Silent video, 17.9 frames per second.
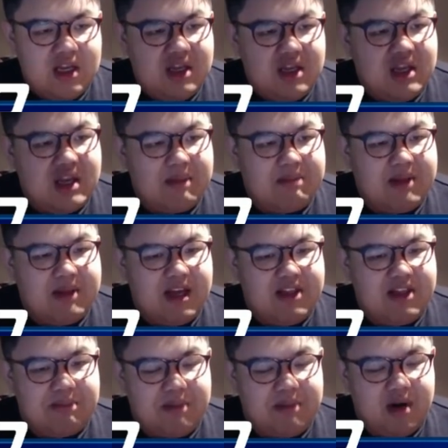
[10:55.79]
You can play
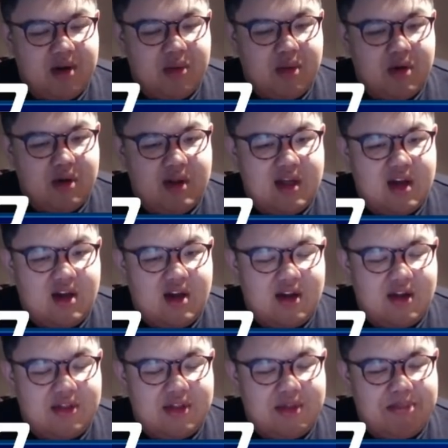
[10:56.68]
the mirror wall
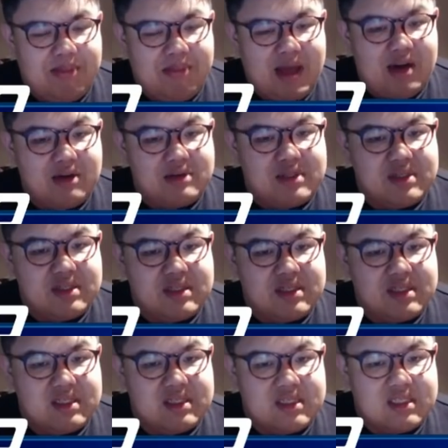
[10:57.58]
on the battle
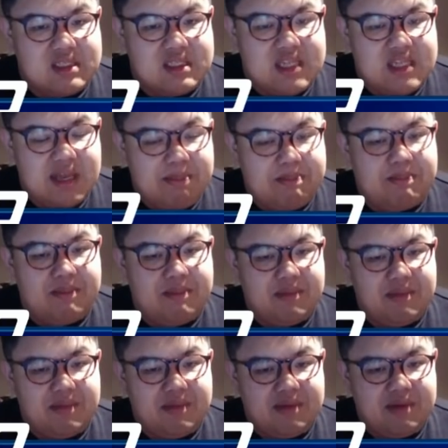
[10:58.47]
step
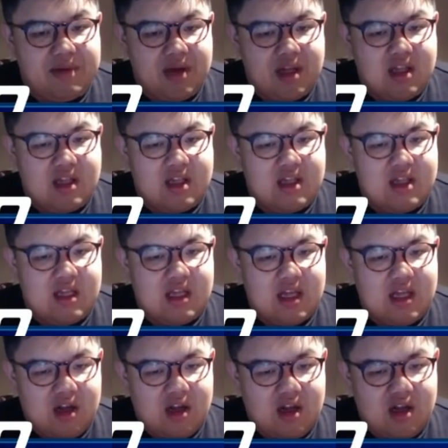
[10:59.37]
on
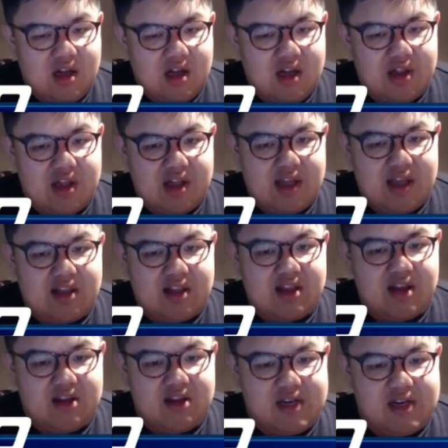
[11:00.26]
the attack
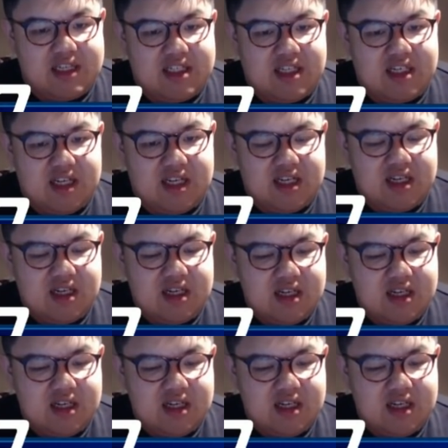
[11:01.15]
declaration here,